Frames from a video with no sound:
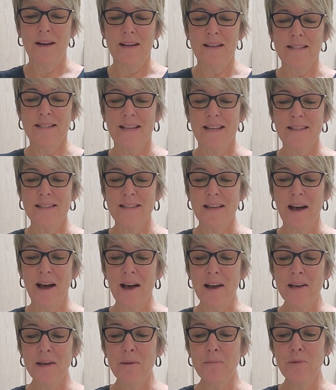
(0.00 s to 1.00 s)
Since
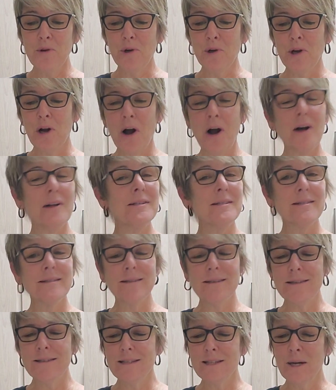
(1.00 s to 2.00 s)
I am your
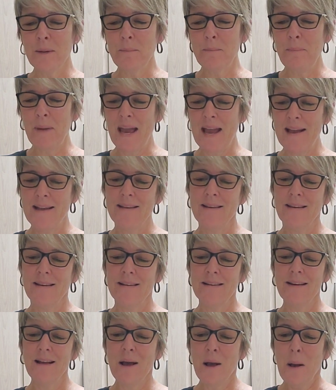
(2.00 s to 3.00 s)
constant
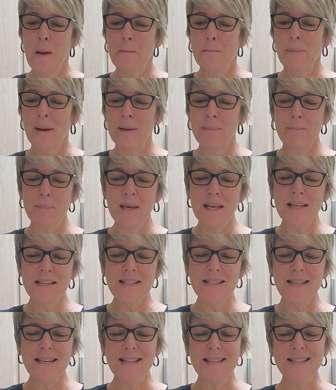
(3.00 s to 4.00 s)
companion, my
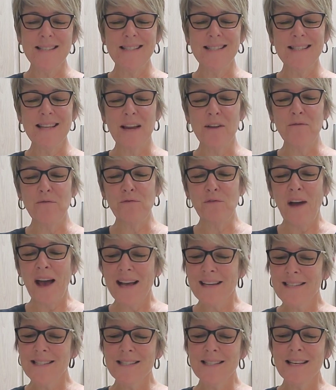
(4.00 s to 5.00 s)
peace is
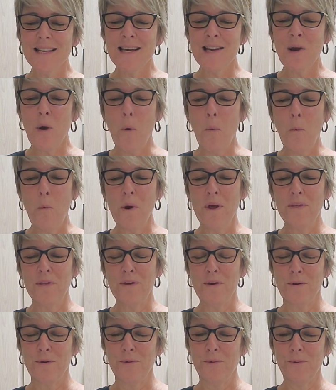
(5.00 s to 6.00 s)
steadfastly with
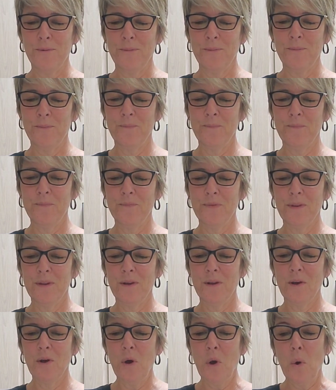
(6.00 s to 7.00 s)
you.
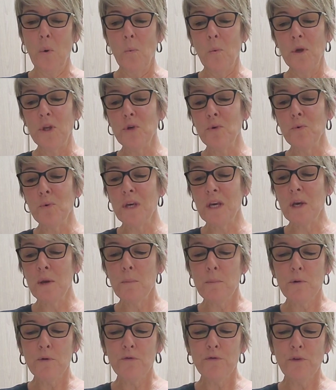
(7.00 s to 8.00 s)
When you
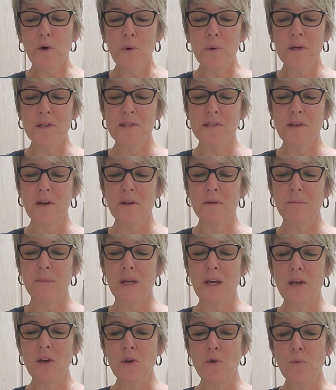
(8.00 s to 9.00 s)
keep your focus on
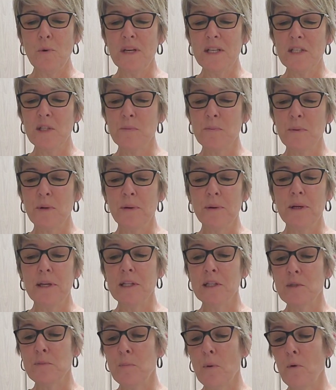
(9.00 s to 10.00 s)
me, you
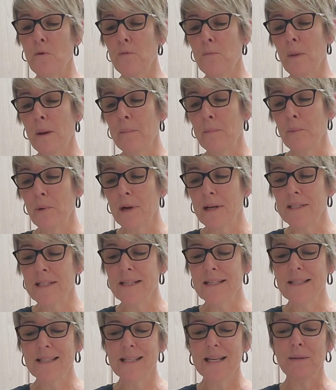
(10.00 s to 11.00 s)
experience both my
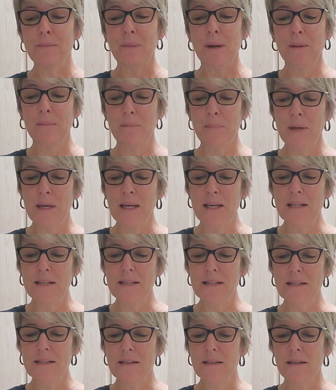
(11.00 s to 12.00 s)
presence and my
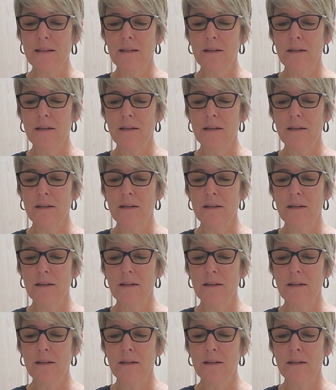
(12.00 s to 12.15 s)
peace.